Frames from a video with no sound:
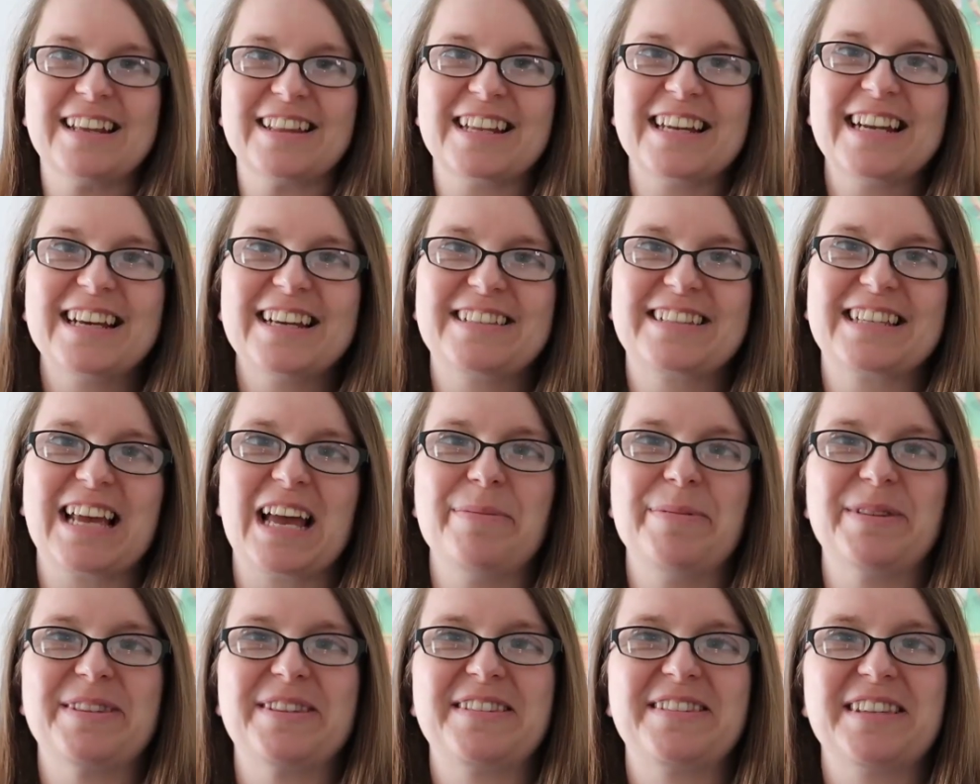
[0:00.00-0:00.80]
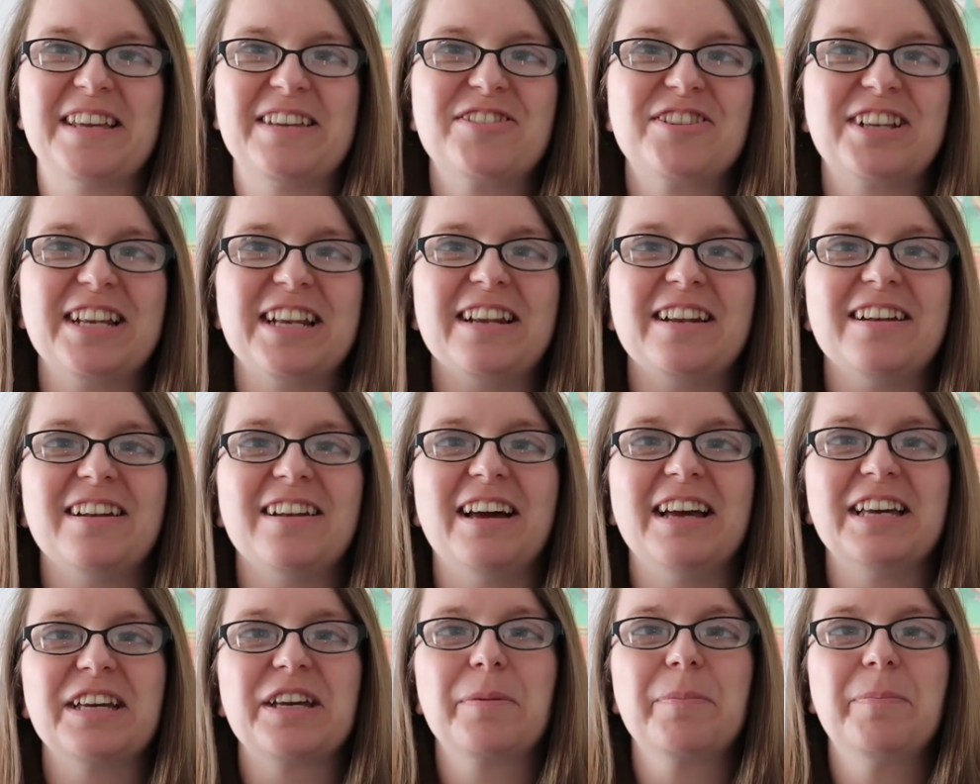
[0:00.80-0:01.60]
the next game is essentially
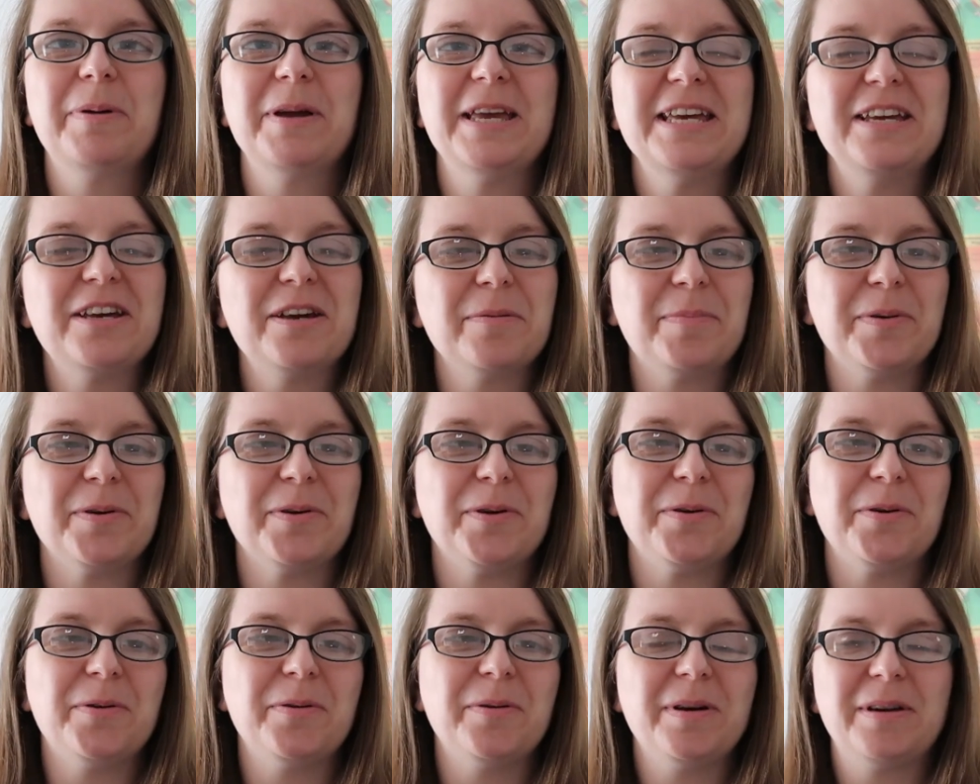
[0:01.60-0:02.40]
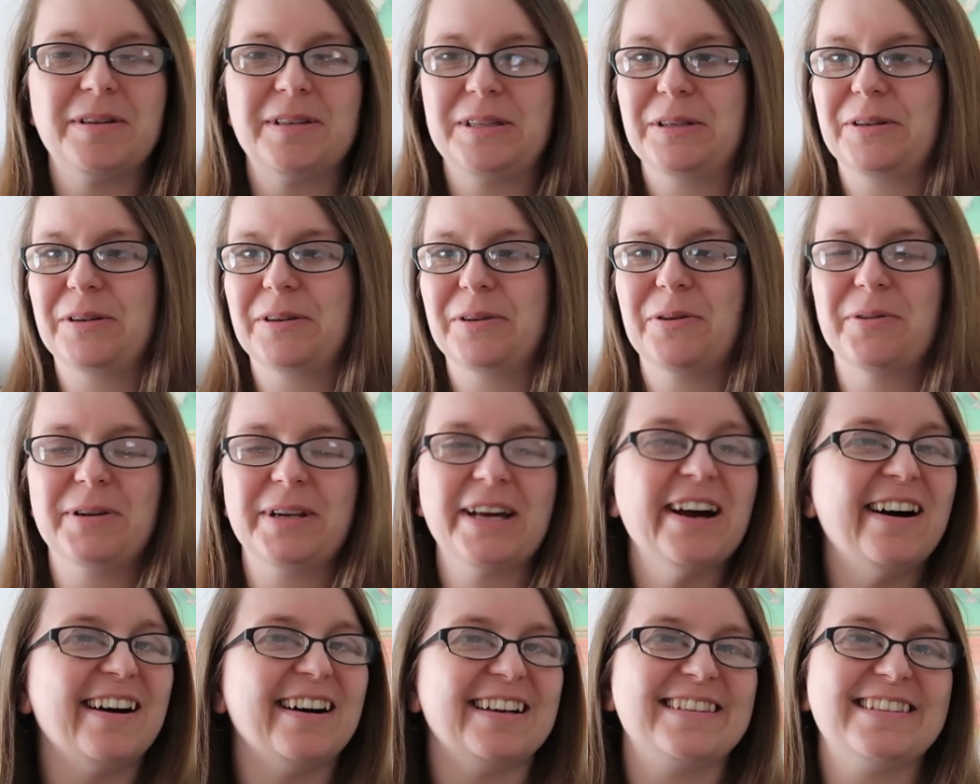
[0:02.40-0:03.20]
like peekaboo. You can call it
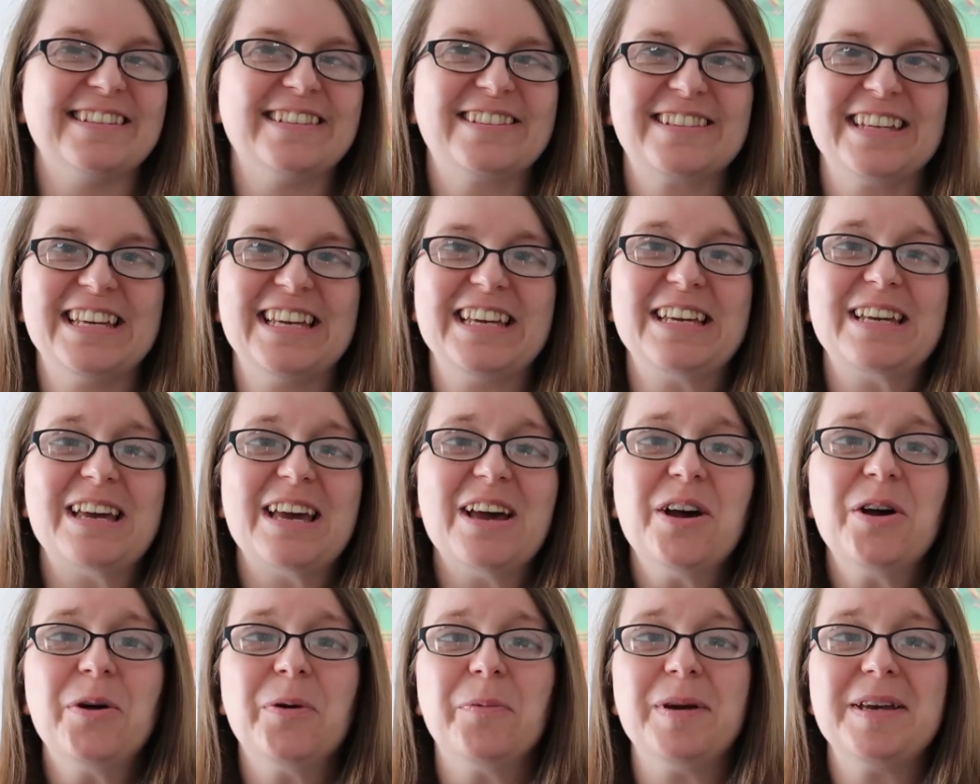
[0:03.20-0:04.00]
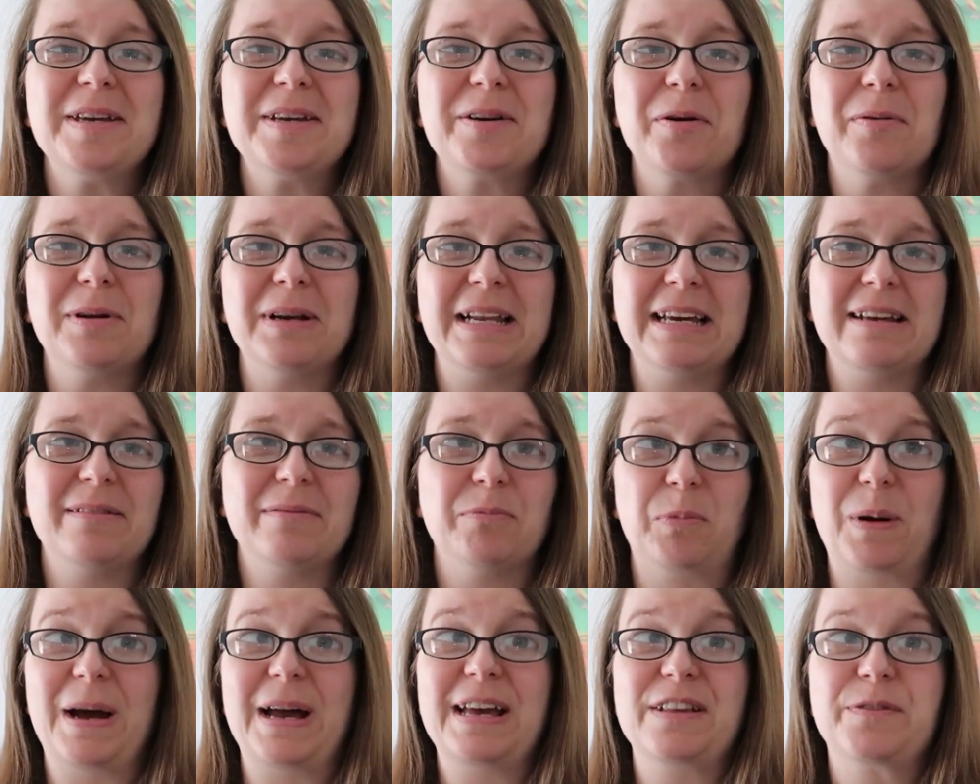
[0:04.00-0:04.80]
hide and seek. We call
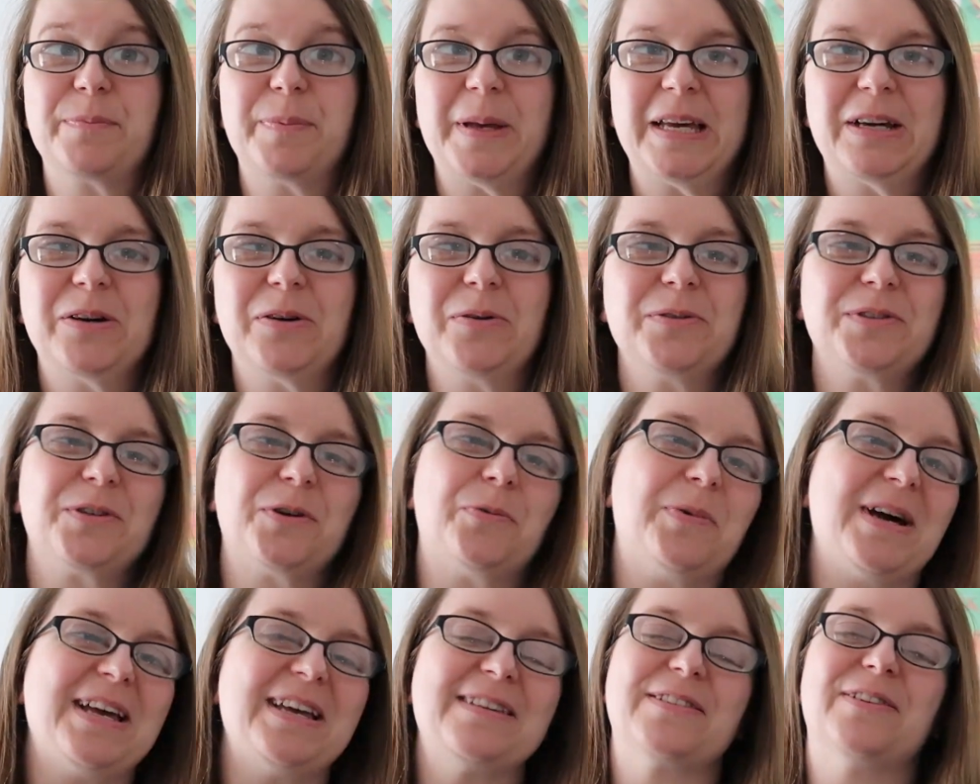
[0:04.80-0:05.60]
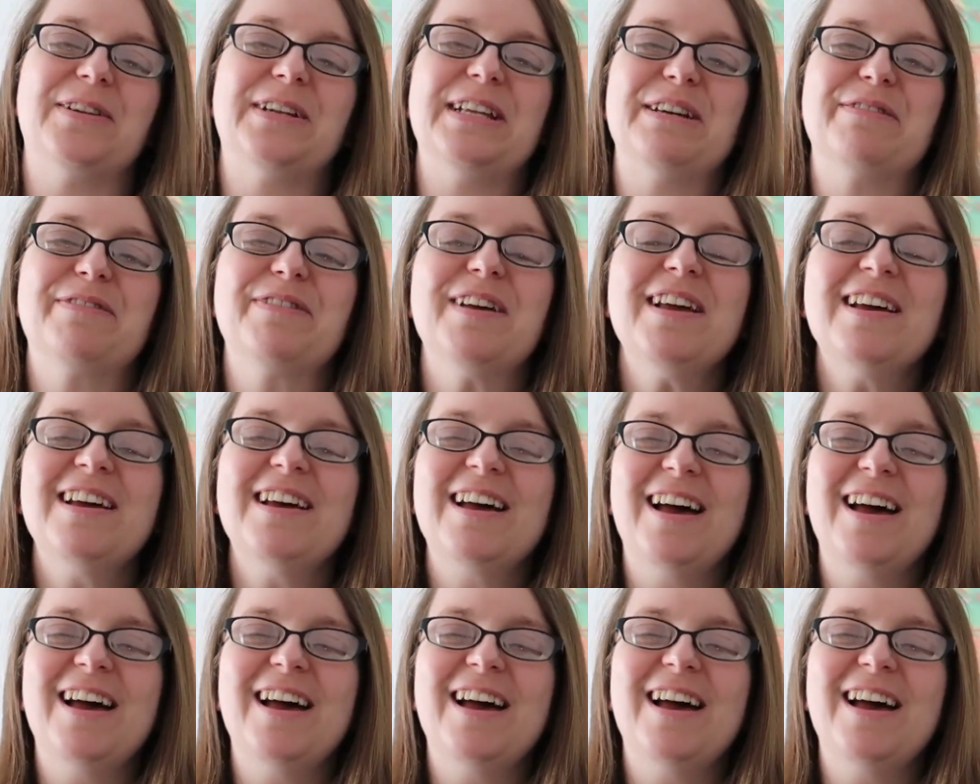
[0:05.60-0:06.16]
it where's Pickles or where's Olive.